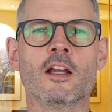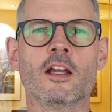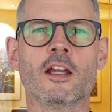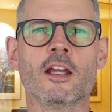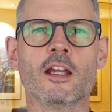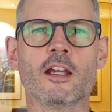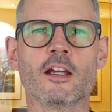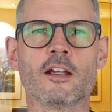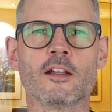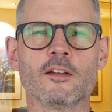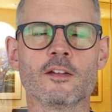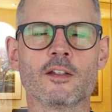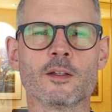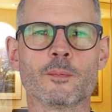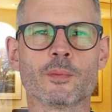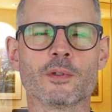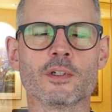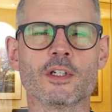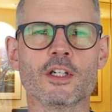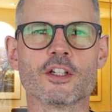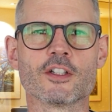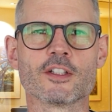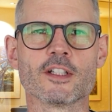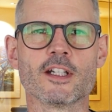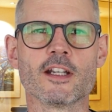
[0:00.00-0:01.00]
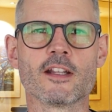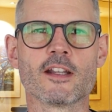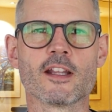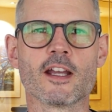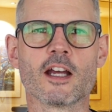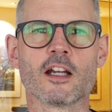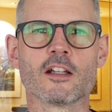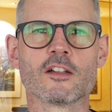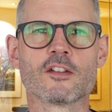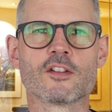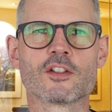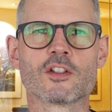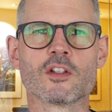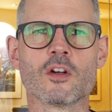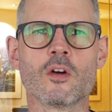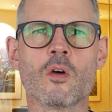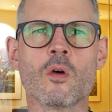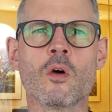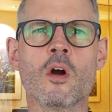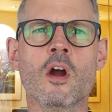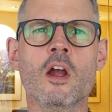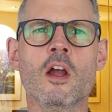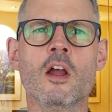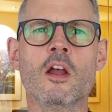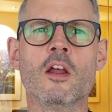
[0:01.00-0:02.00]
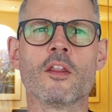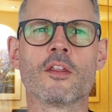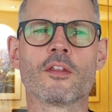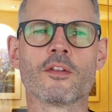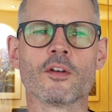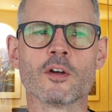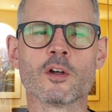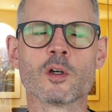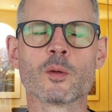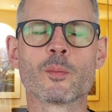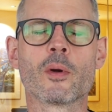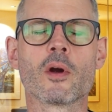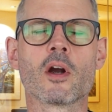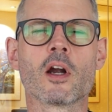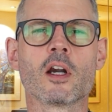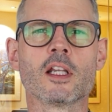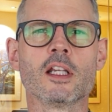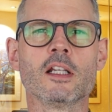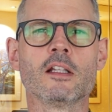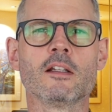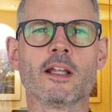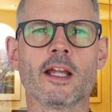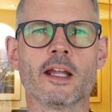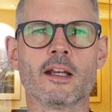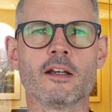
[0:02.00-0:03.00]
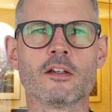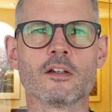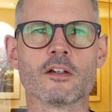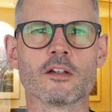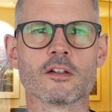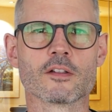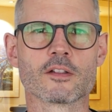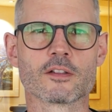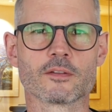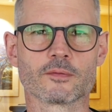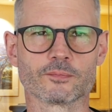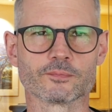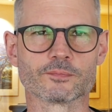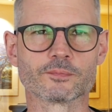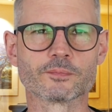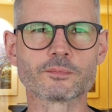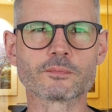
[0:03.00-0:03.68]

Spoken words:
and appreciate that. So third-party lenders.